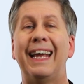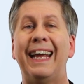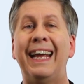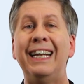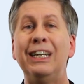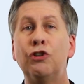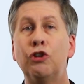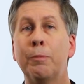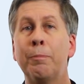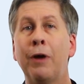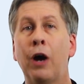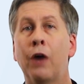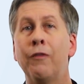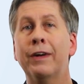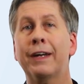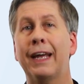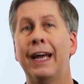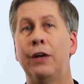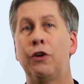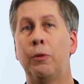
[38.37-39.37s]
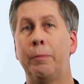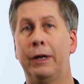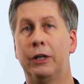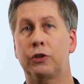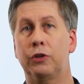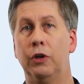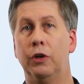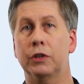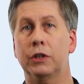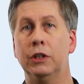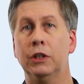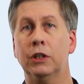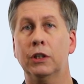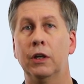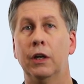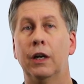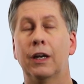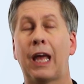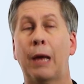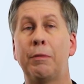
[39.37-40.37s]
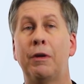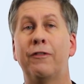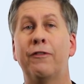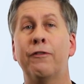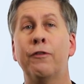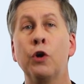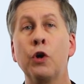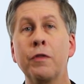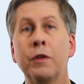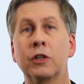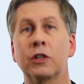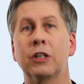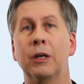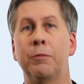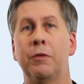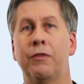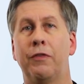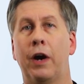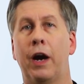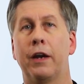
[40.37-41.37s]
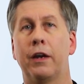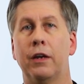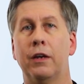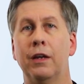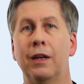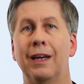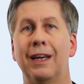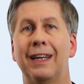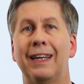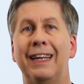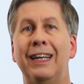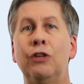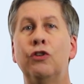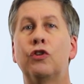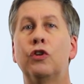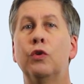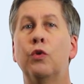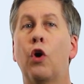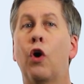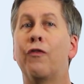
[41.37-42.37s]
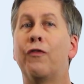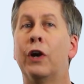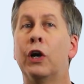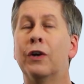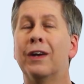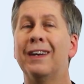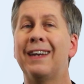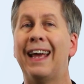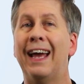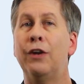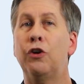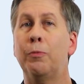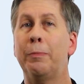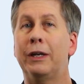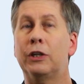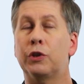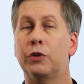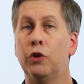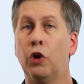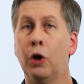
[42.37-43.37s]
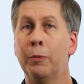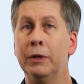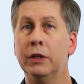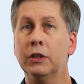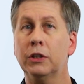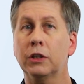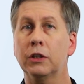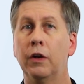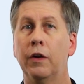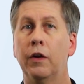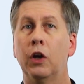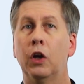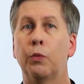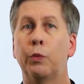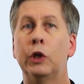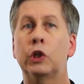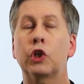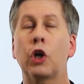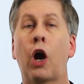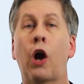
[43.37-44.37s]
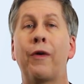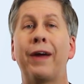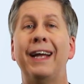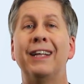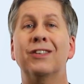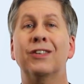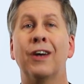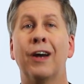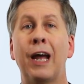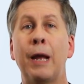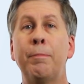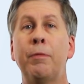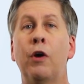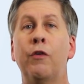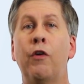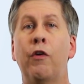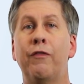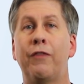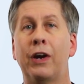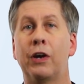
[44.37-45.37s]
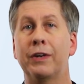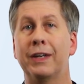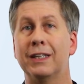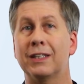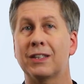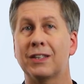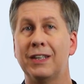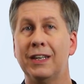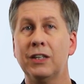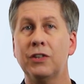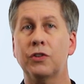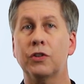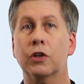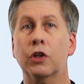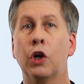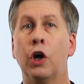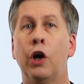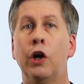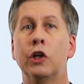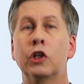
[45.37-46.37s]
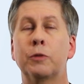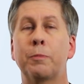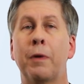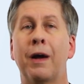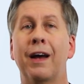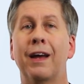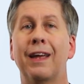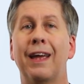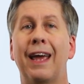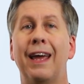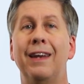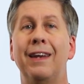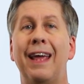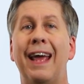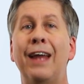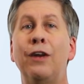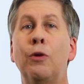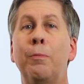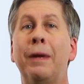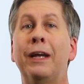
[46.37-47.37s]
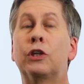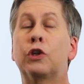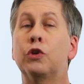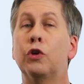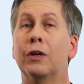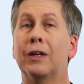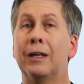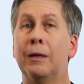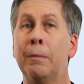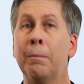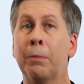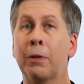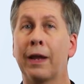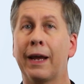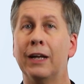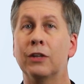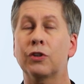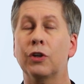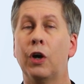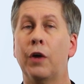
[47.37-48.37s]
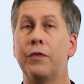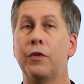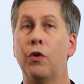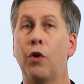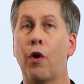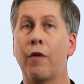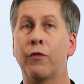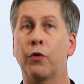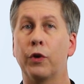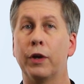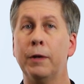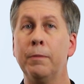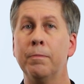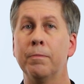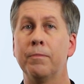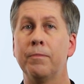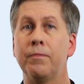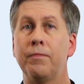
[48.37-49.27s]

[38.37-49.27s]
Intrapelvic endometriosis can be further subdivided into ovarian endometriomas, which are a type of ovarian cyst caused by an endometrial implant on the ovary.